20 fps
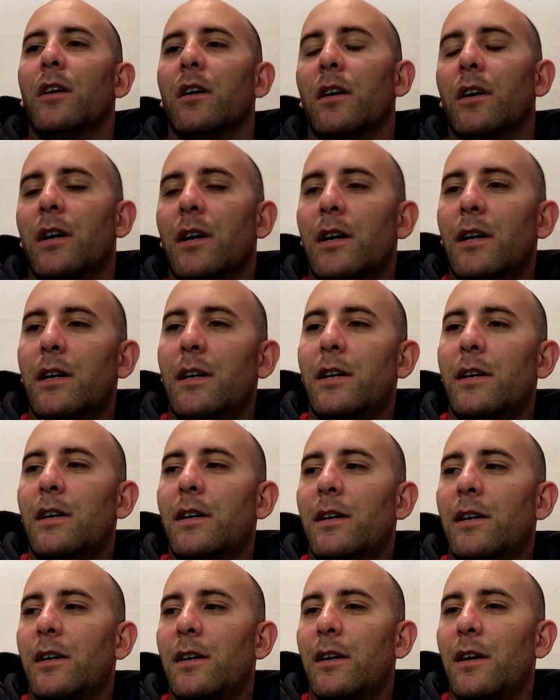
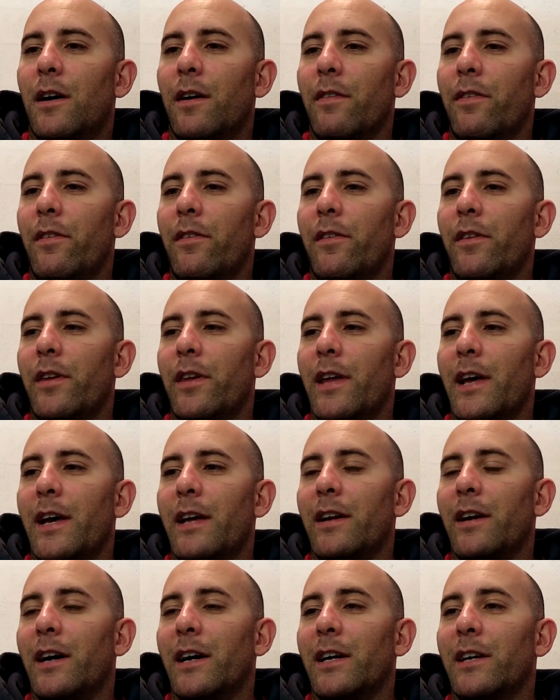other than
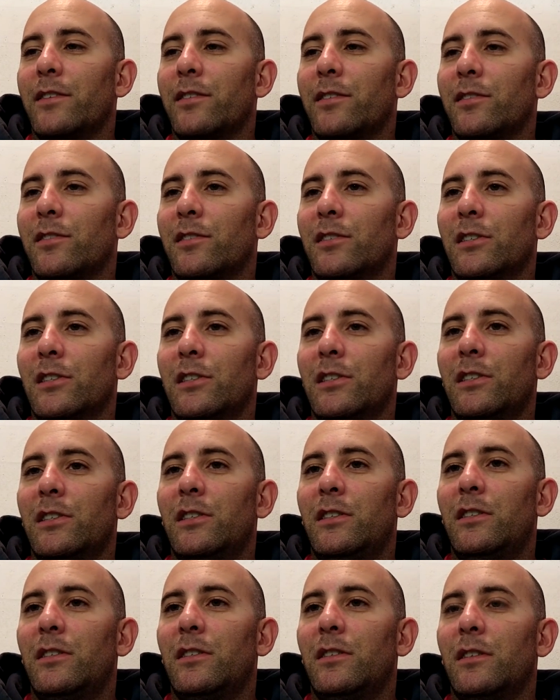that, IS is
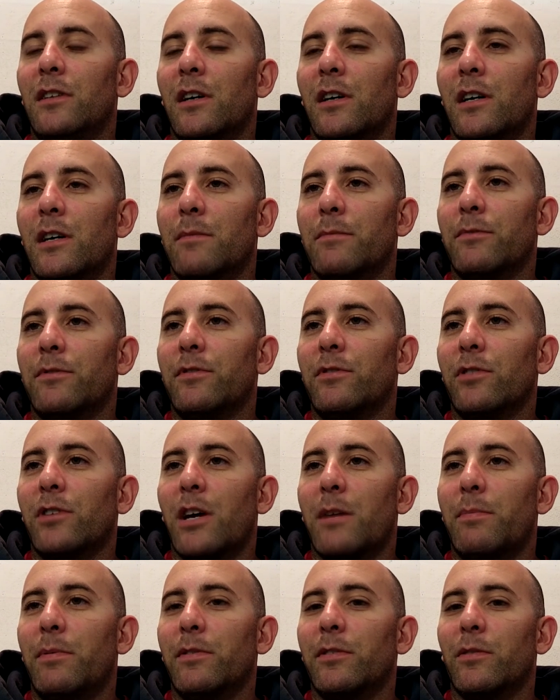good. Still
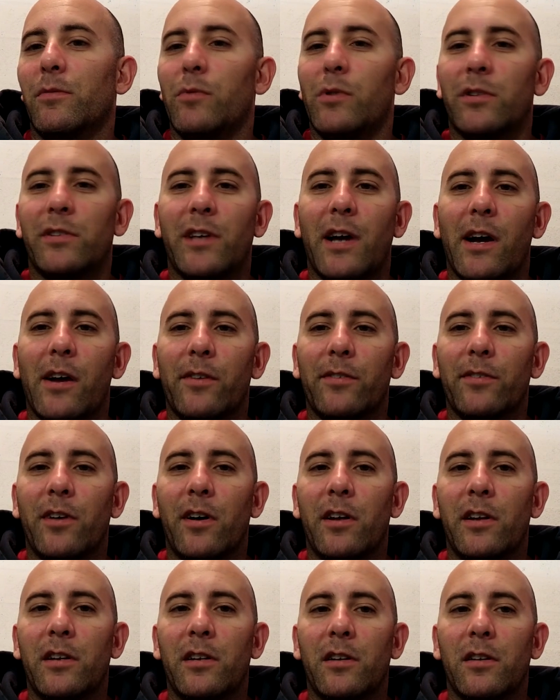gotta put some rear tires
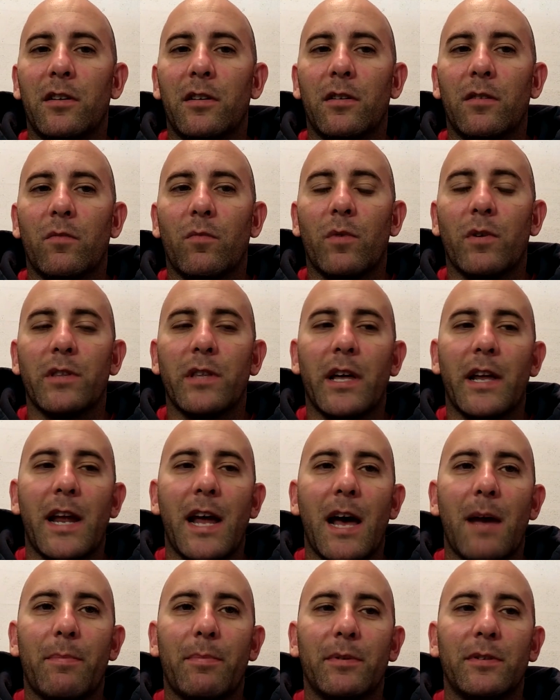on it. When that
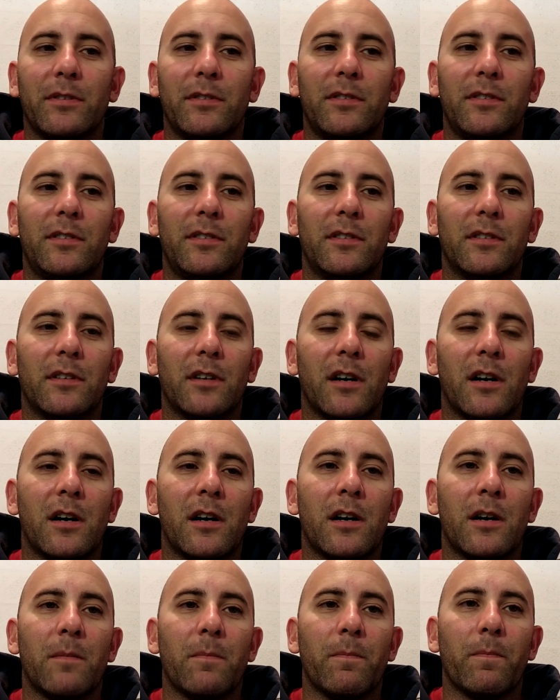happens,
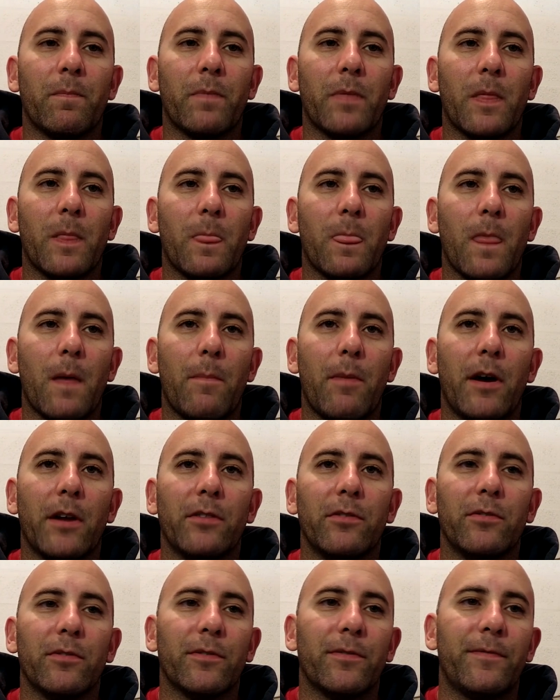I'll
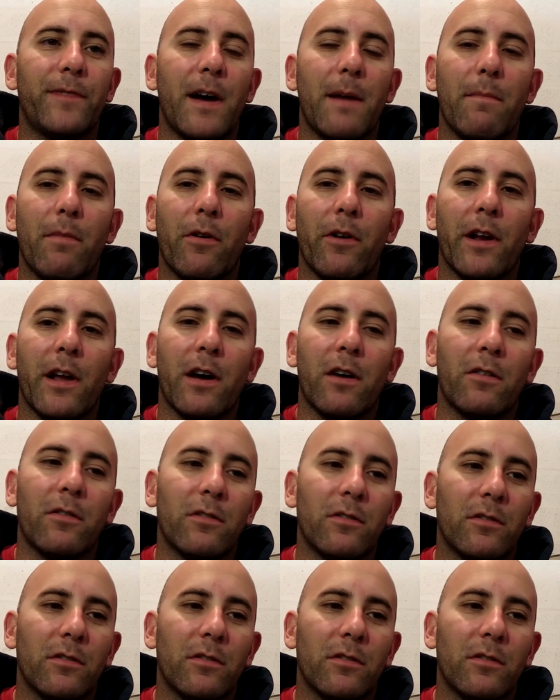probably do a fat burnout,